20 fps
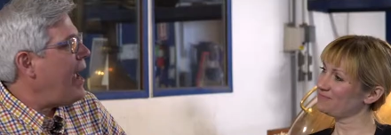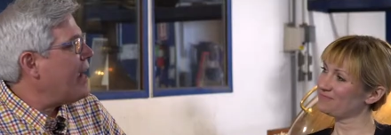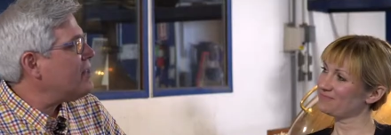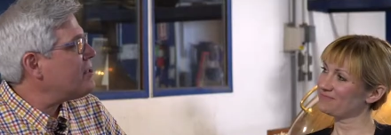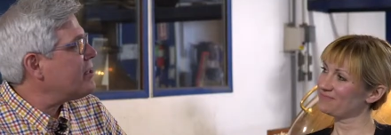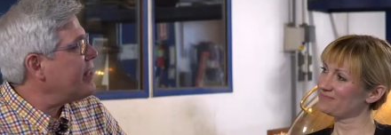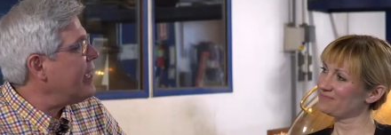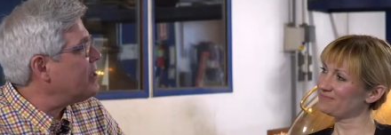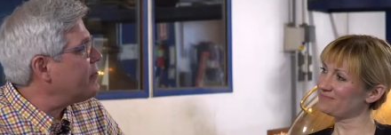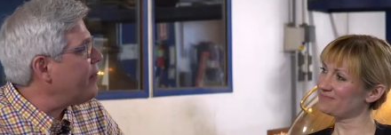
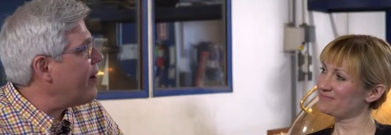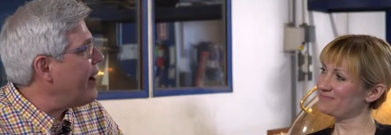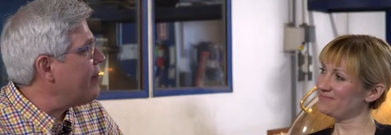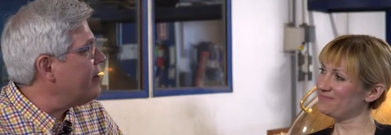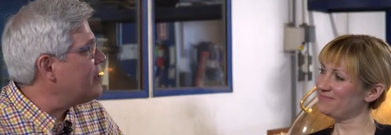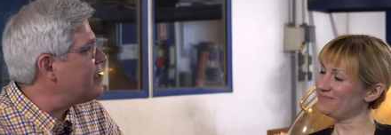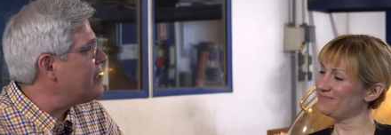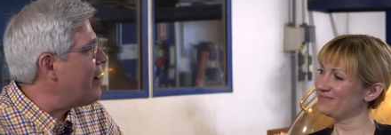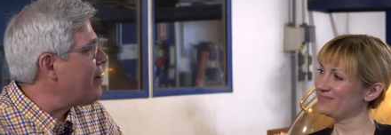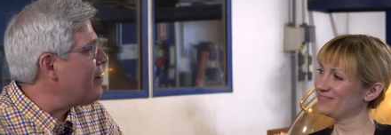Speaker 1: Ash, thanks for
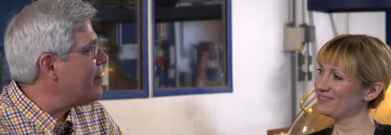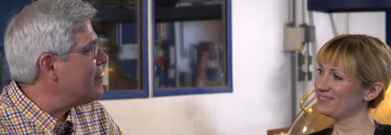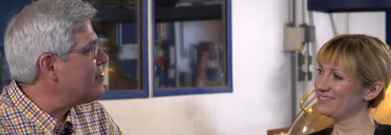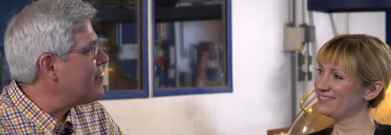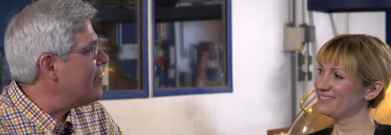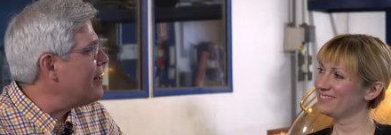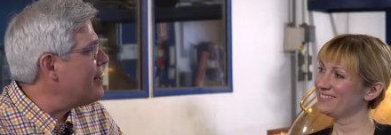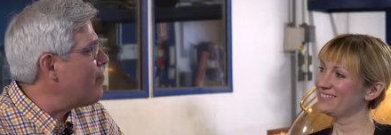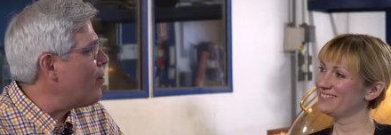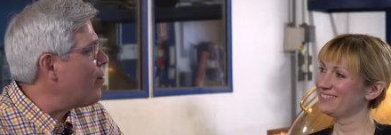having us out on a
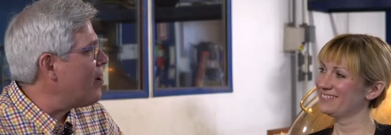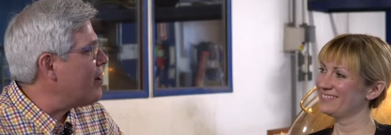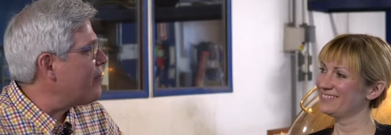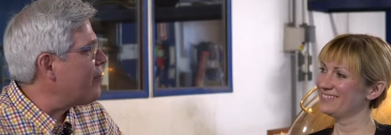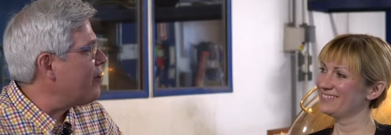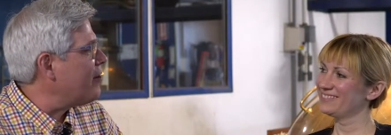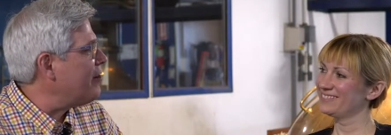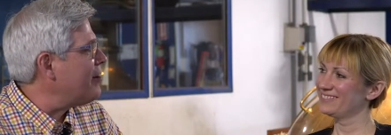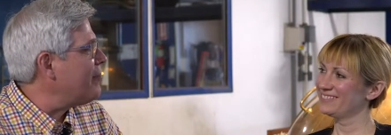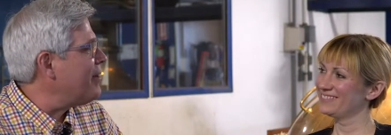Sunday morning
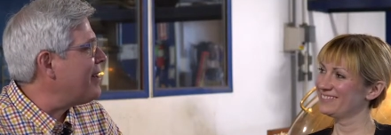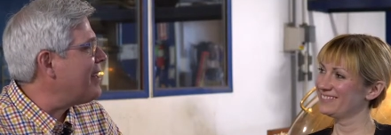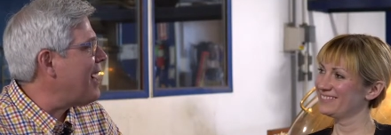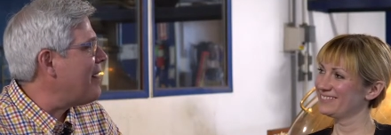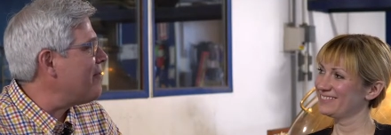for a little bit of